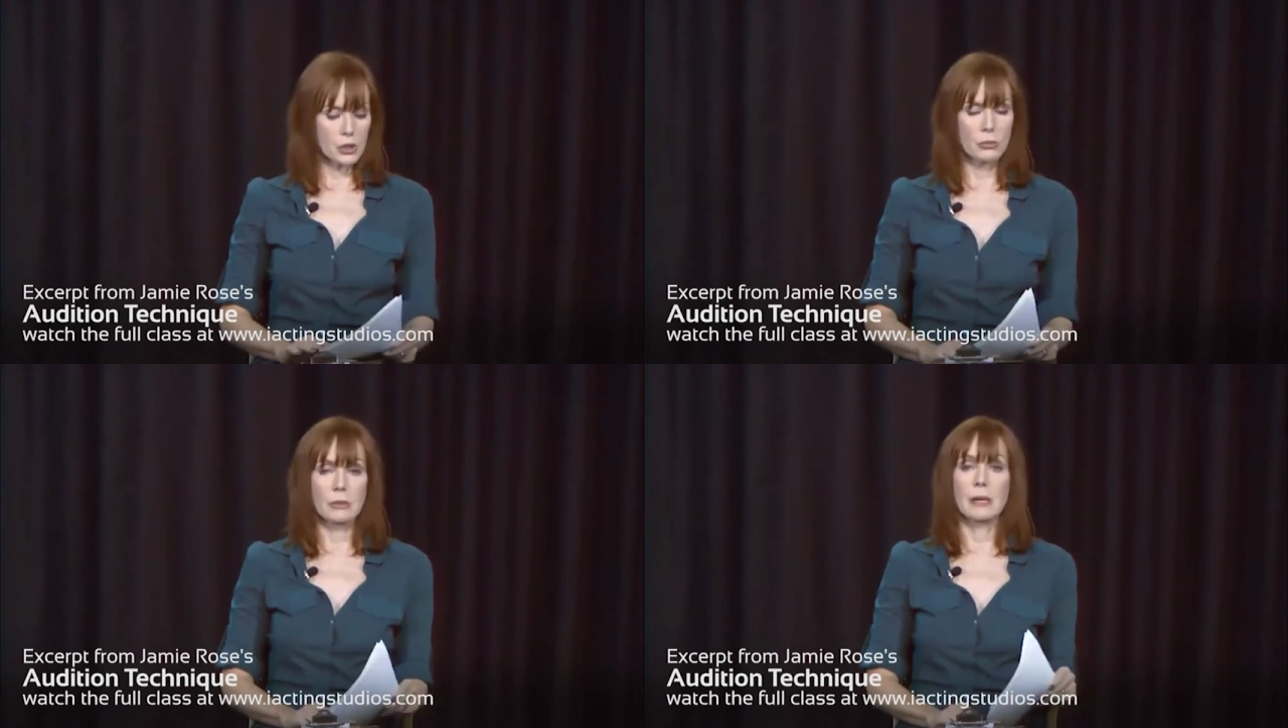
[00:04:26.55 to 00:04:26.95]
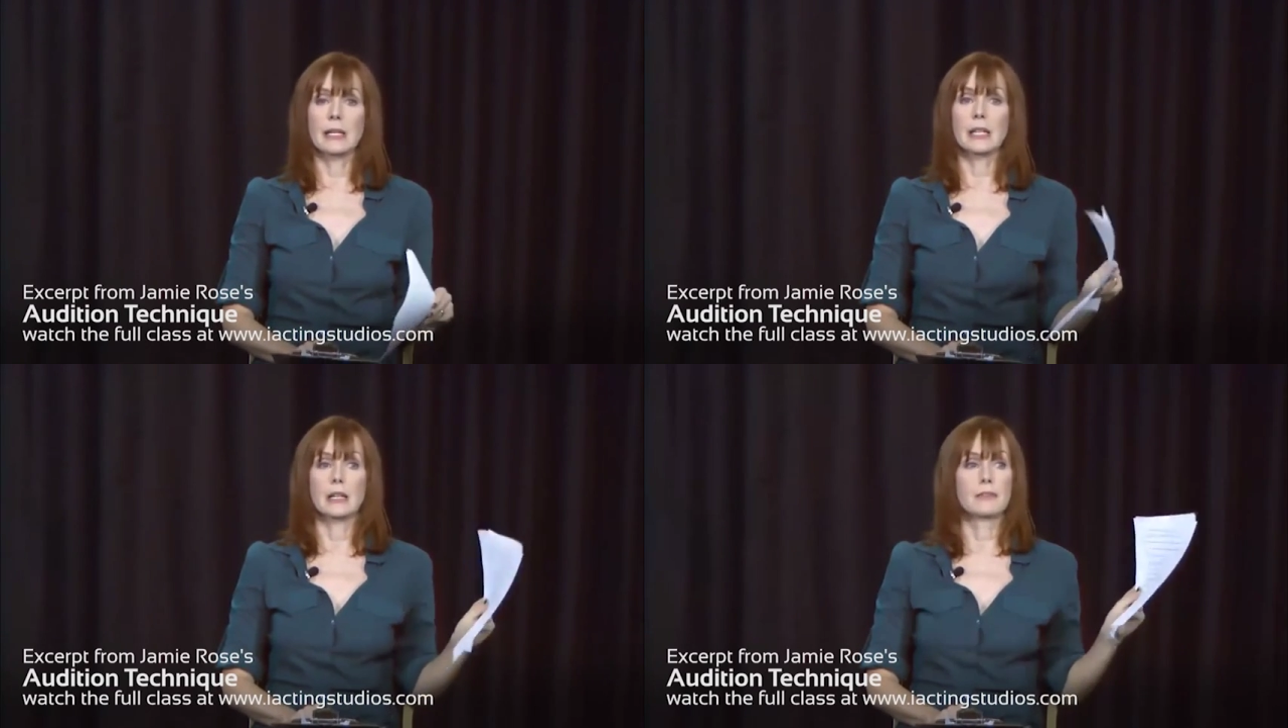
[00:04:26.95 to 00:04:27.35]
You'll be
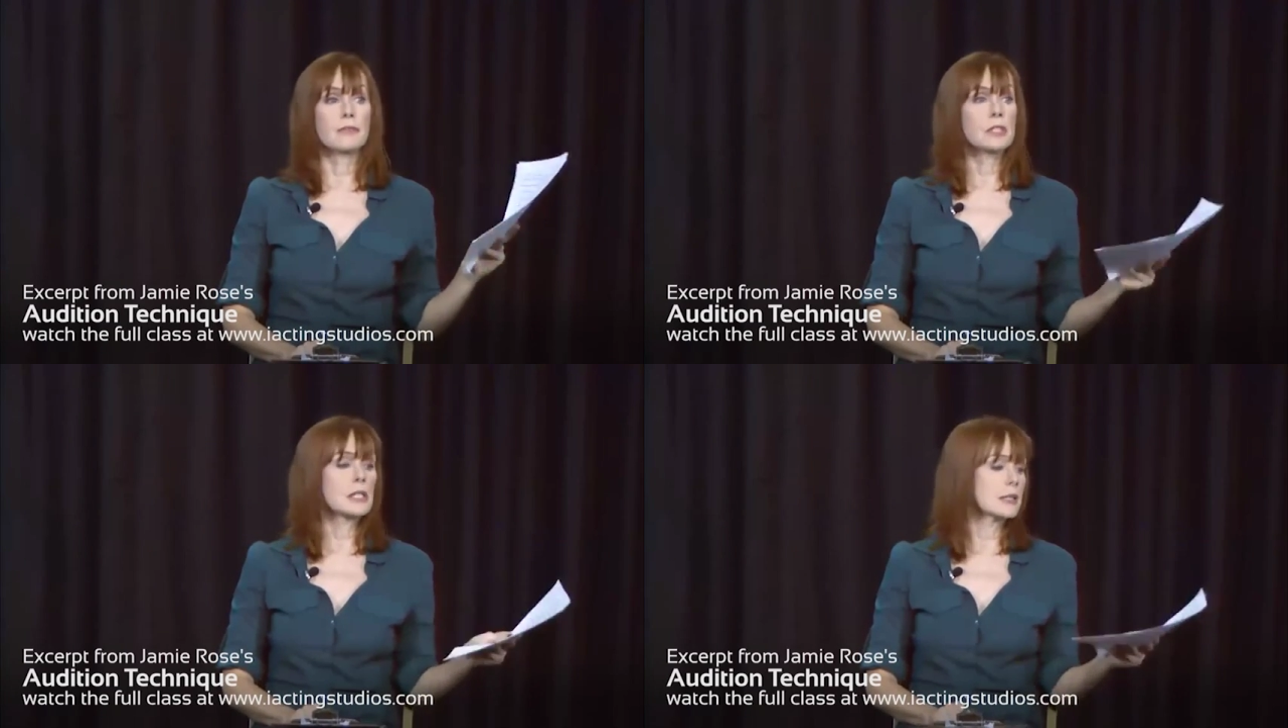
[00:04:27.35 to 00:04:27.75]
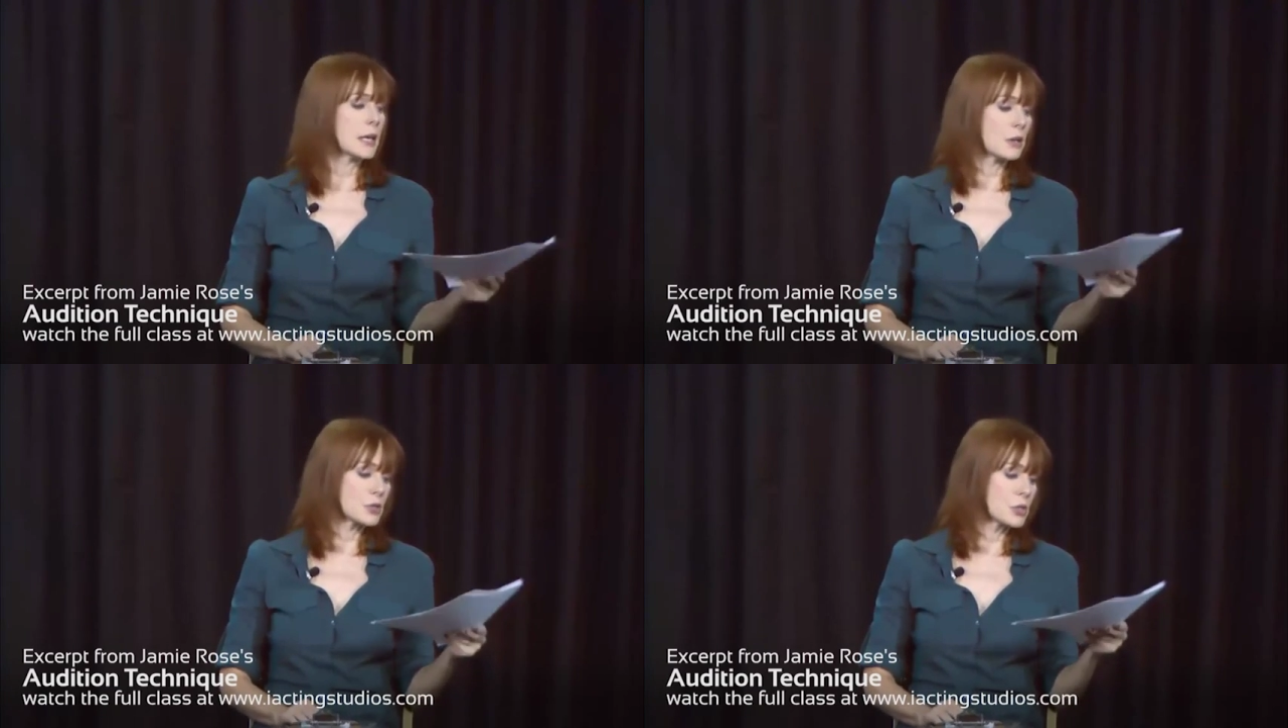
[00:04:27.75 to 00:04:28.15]
making fifteen
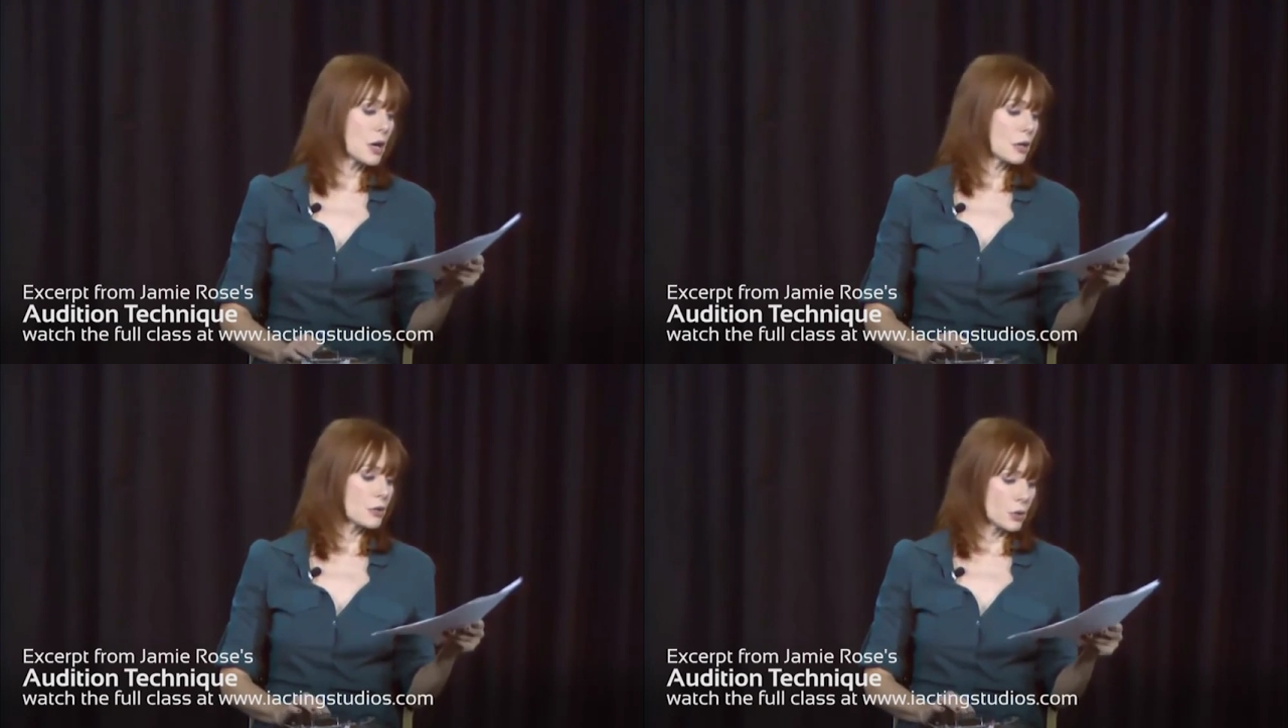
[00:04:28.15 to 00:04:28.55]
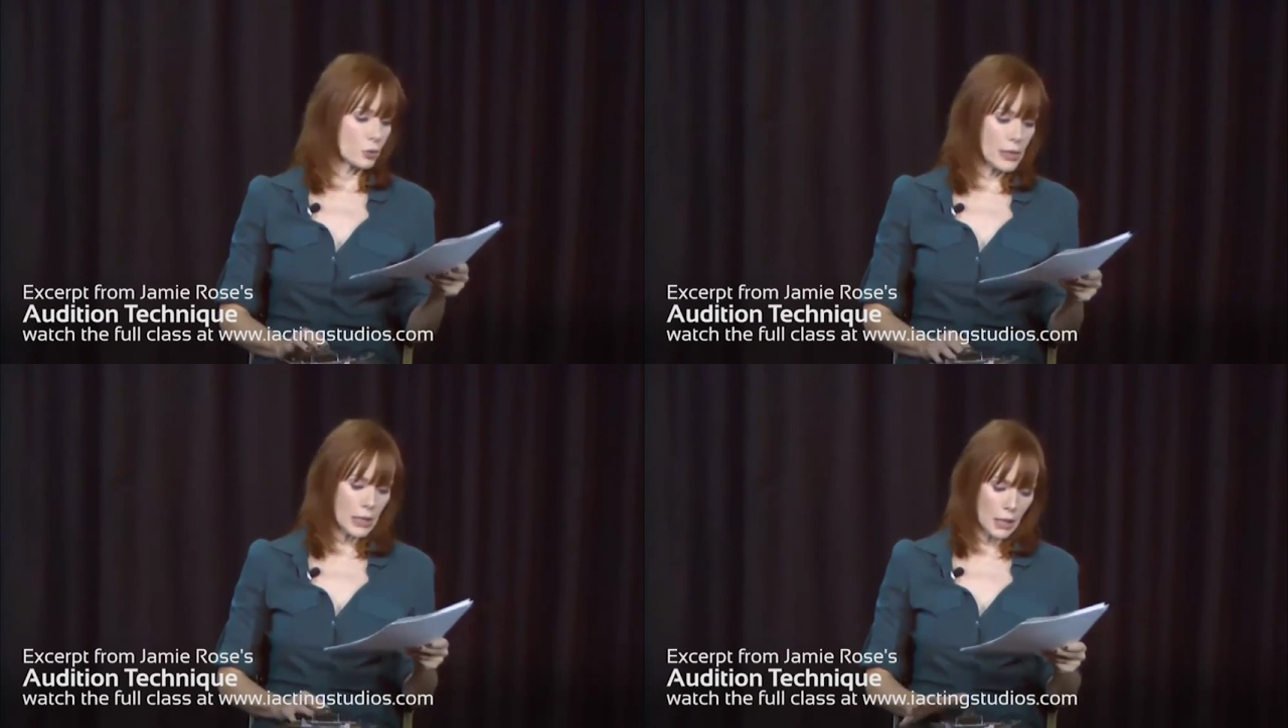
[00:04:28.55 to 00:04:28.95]
thousand dollars a
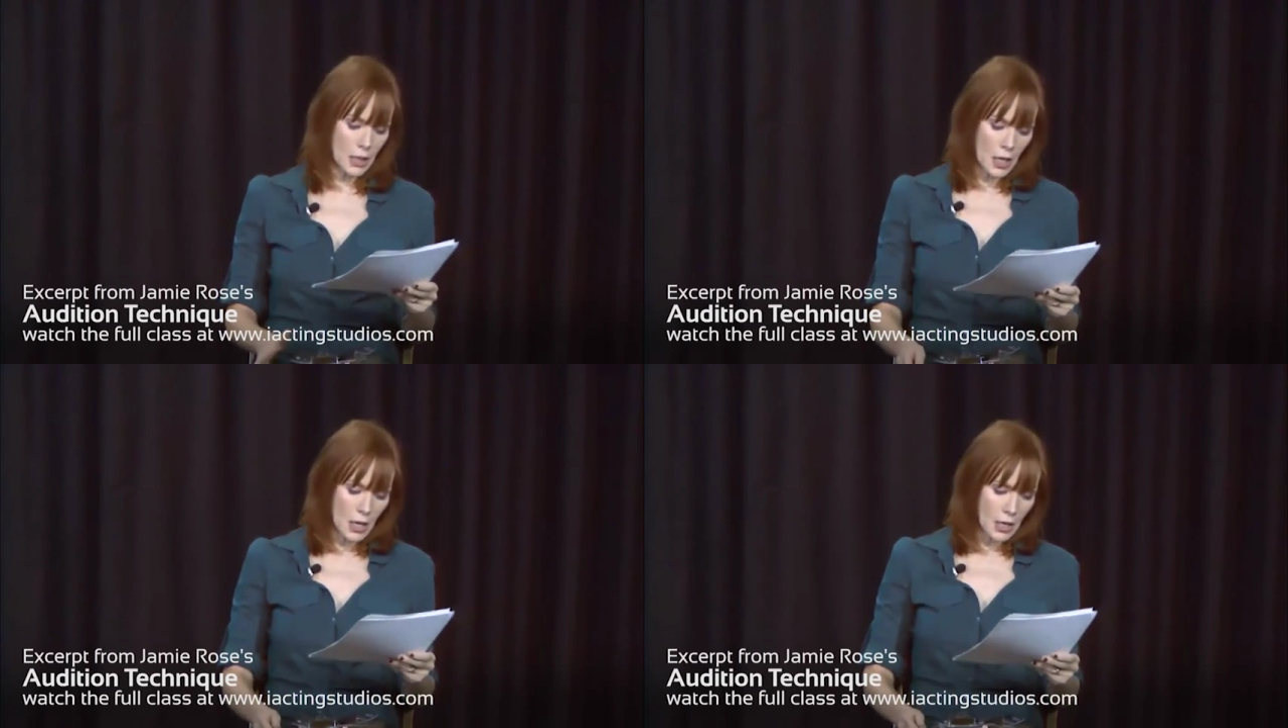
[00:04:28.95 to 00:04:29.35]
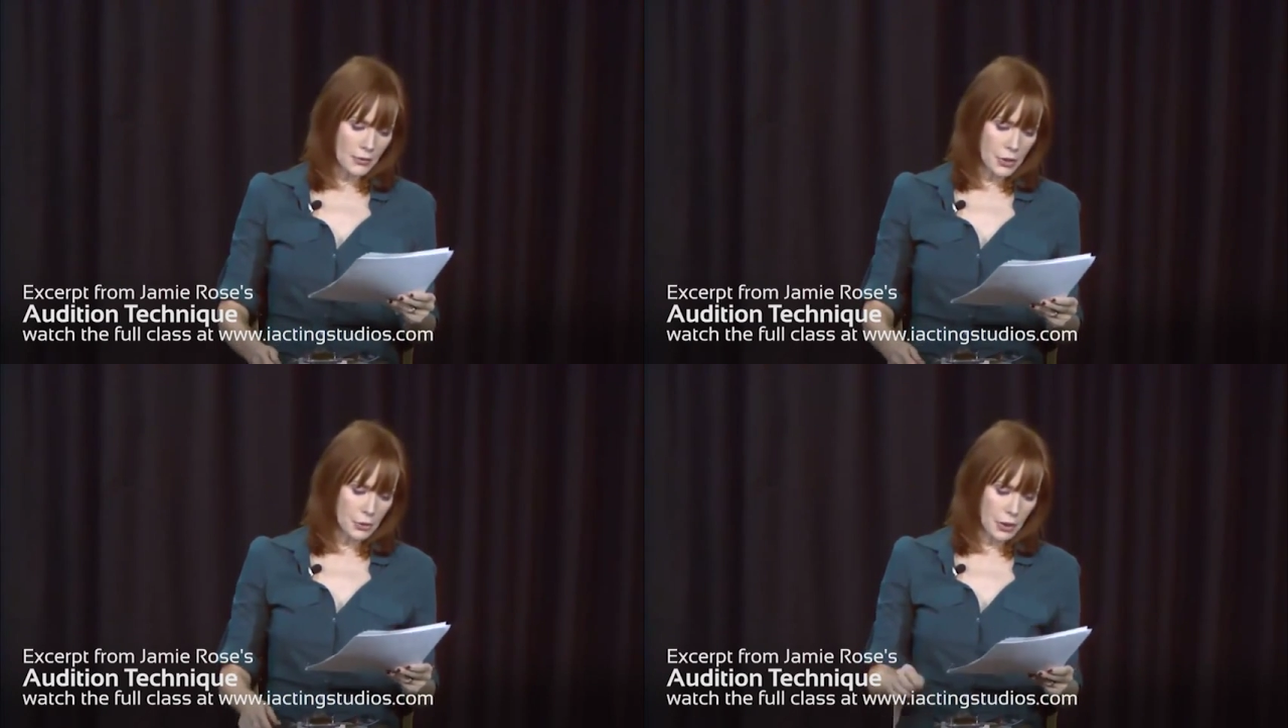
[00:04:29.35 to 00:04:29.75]
week
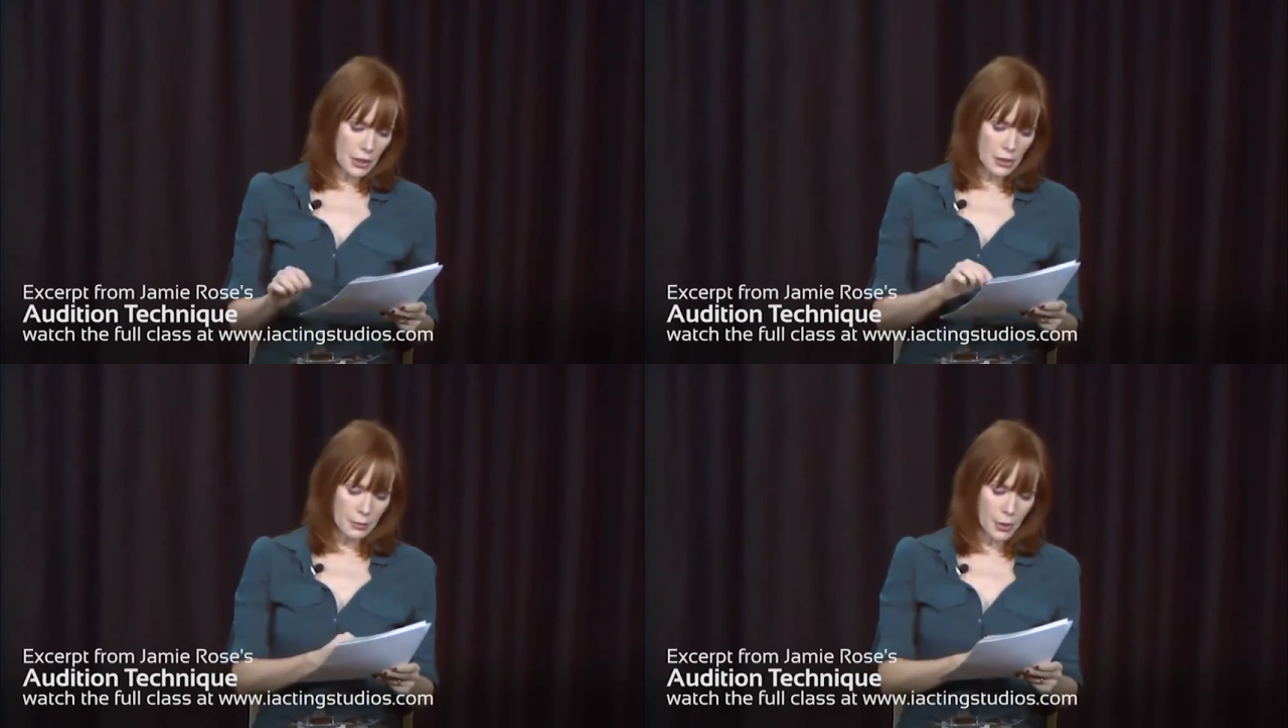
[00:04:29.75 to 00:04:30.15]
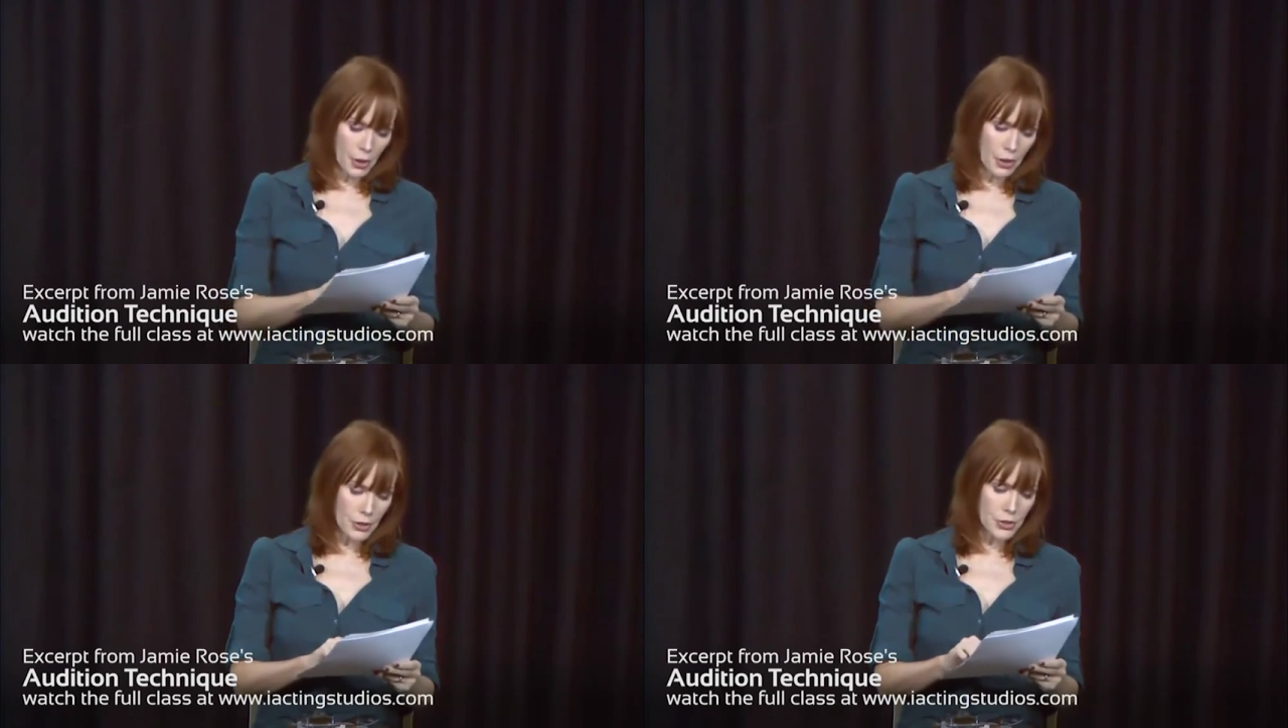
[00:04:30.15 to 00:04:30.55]
if you get the
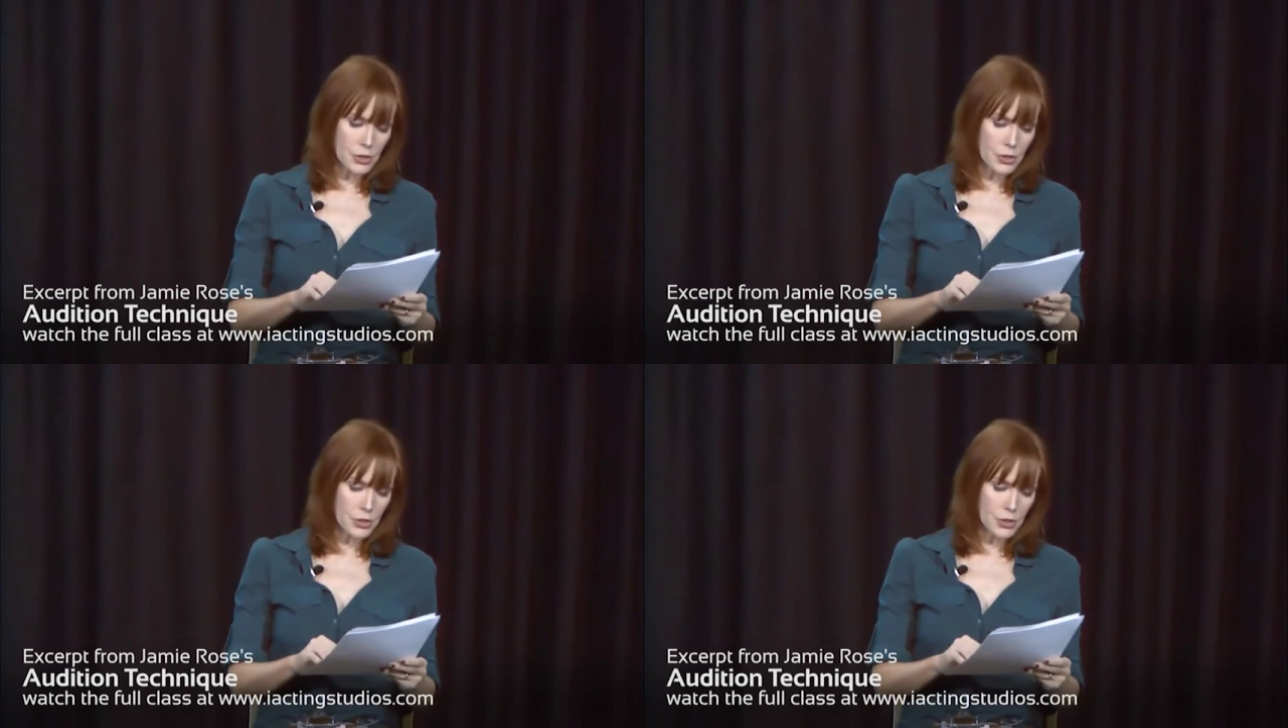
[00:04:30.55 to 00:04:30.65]
part.